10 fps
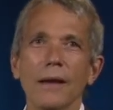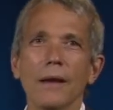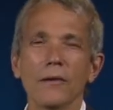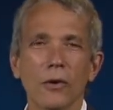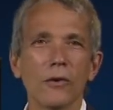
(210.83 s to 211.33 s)

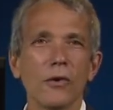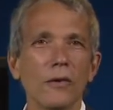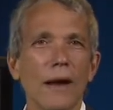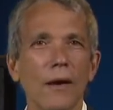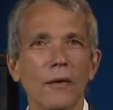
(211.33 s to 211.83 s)
turn to
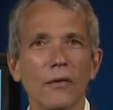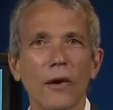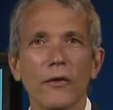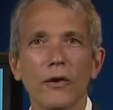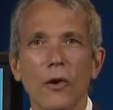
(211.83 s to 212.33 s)
now is
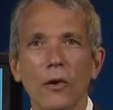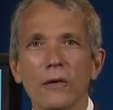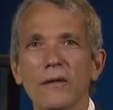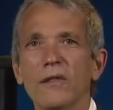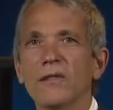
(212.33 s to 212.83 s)
often called
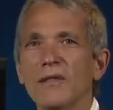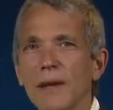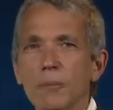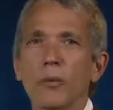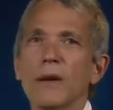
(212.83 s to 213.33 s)
a
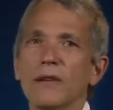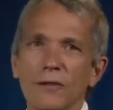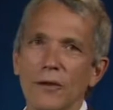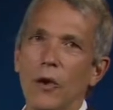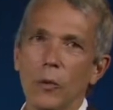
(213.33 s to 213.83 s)
slippery
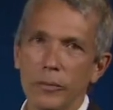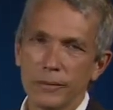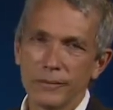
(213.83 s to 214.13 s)
slope.